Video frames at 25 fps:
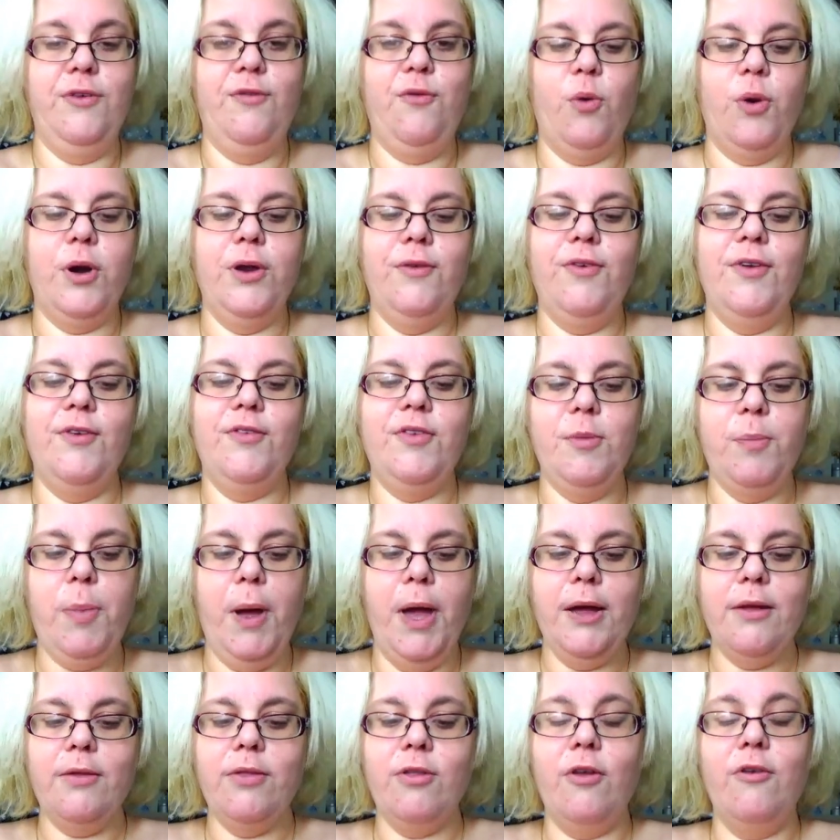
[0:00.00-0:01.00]
forty, fifty
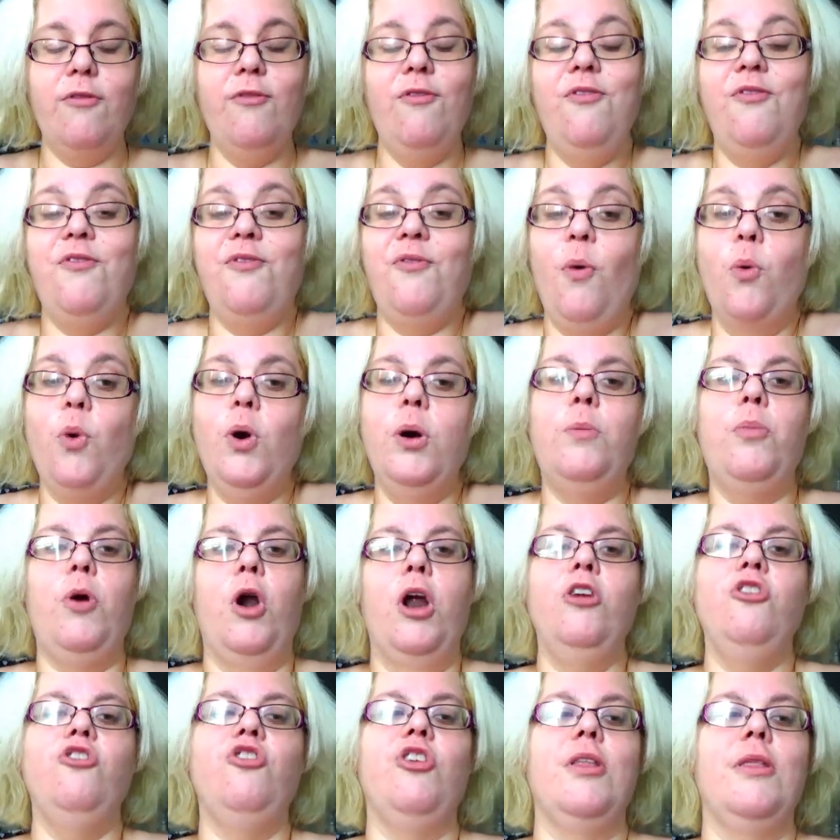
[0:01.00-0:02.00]
bucks on four
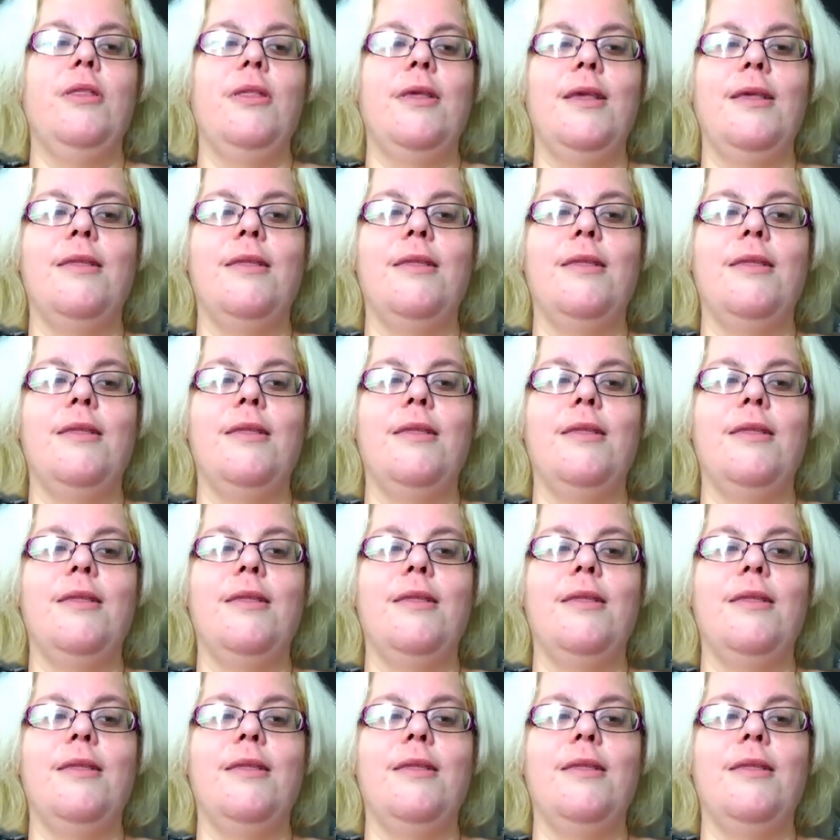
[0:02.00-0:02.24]
brushes.